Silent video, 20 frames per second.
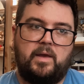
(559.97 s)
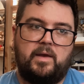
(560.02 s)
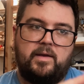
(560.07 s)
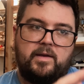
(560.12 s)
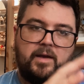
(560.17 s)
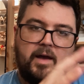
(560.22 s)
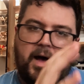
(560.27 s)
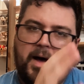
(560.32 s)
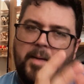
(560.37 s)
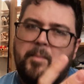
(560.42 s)

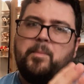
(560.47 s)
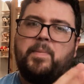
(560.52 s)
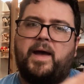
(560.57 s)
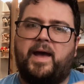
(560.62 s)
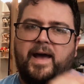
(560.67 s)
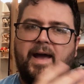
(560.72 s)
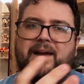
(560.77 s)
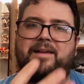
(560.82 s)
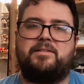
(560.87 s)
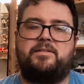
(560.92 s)

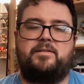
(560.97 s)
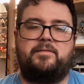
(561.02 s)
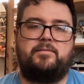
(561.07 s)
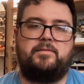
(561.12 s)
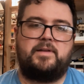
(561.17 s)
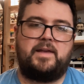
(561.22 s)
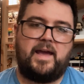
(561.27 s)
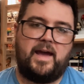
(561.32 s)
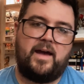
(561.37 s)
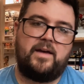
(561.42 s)
compact
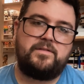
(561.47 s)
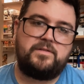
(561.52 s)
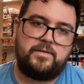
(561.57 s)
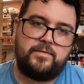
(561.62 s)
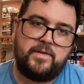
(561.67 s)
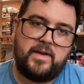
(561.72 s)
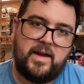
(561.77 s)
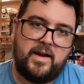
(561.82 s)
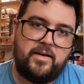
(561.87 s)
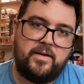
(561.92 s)
cast of
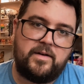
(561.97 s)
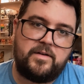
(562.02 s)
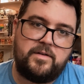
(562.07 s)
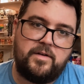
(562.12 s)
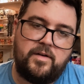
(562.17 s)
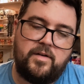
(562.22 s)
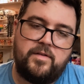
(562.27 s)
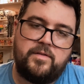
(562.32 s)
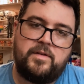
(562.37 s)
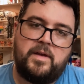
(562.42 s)

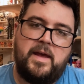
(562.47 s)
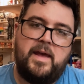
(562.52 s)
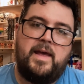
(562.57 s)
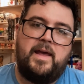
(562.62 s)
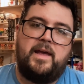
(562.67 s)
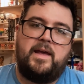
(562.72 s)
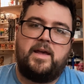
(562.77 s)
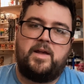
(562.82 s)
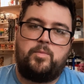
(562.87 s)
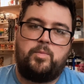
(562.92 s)
characters.
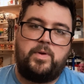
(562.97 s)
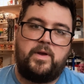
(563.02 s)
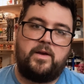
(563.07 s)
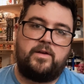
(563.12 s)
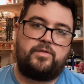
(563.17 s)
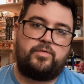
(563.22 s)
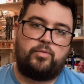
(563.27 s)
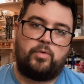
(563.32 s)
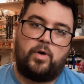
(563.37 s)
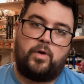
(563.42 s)
It
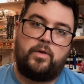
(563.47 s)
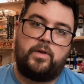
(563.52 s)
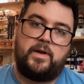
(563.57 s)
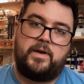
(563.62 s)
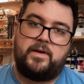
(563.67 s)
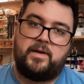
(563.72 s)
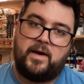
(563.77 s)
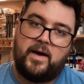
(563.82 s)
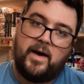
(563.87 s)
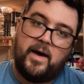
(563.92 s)
picks
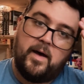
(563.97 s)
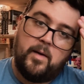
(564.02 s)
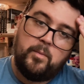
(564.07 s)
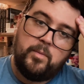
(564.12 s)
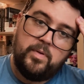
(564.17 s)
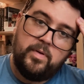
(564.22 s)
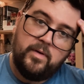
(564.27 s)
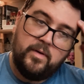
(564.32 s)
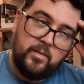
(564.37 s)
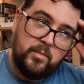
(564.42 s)
Roland up
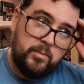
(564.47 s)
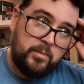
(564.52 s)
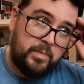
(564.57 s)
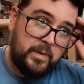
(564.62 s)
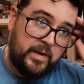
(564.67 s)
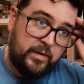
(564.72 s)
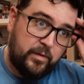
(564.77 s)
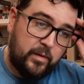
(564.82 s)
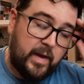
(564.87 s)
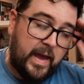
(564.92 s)

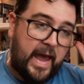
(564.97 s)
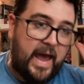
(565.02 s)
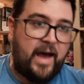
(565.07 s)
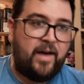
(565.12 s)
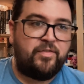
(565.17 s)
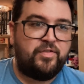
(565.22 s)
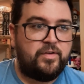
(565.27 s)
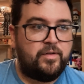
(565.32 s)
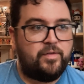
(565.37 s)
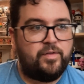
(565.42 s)

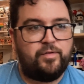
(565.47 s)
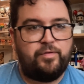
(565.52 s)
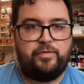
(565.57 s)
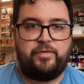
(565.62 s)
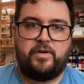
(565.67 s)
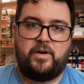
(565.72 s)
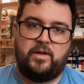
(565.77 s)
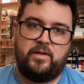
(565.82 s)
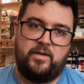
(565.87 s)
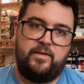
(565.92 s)
after the
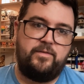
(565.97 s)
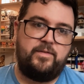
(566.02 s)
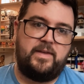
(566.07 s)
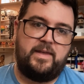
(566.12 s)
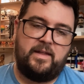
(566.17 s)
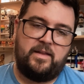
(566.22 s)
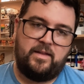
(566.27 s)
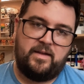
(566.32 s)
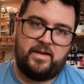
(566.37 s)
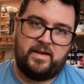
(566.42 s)
fall of
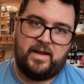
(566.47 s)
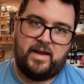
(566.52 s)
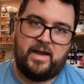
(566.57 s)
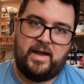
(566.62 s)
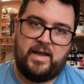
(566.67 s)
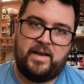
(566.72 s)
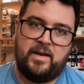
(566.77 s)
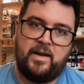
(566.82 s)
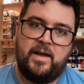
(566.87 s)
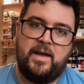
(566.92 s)

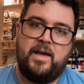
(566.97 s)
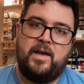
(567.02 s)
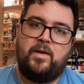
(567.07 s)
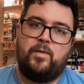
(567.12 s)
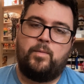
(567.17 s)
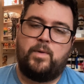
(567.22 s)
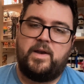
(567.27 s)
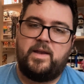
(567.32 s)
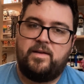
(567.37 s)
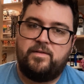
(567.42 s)
Gilead,
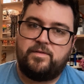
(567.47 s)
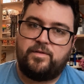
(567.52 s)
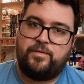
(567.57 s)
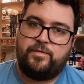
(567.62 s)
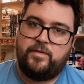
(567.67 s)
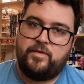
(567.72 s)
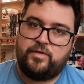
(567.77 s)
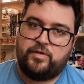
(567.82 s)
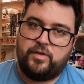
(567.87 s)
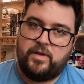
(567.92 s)
when he's
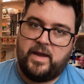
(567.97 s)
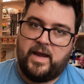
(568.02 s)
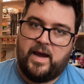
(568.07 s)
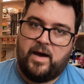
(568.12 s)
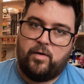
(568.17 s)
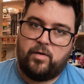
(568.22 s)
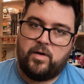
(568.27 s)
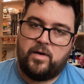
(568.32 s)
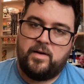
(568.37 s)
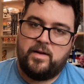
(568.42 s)
officially
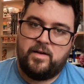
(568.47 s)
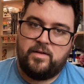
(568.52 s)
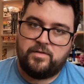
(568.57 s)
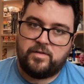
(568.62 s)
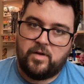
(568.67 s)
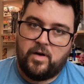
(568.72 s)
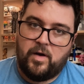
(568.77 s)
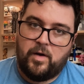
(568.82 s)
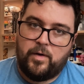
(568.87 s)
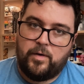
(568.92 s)
out on his
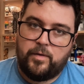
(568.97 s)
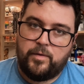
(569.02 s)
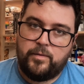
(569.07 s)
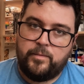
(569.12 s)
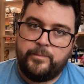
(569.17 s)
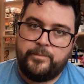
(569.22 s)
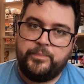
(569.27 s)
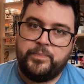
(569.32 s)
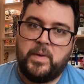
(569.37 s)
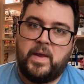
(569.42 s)
own,